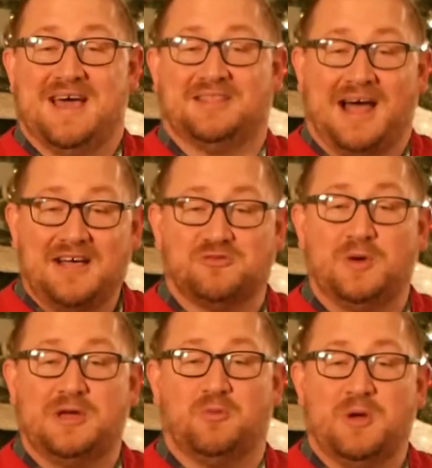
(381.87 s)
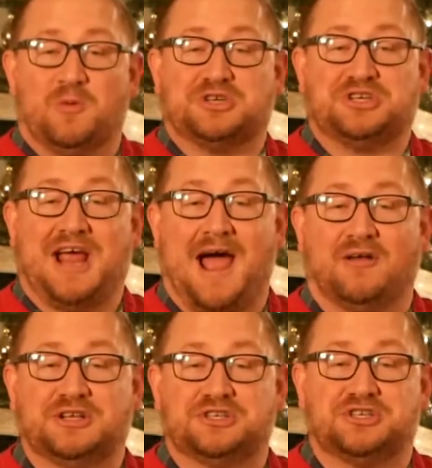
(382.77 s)
And last week we were
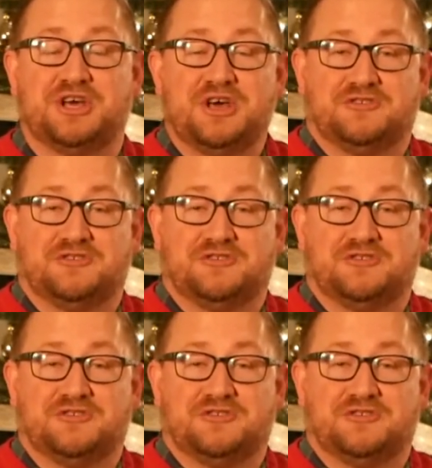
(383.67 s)
challenged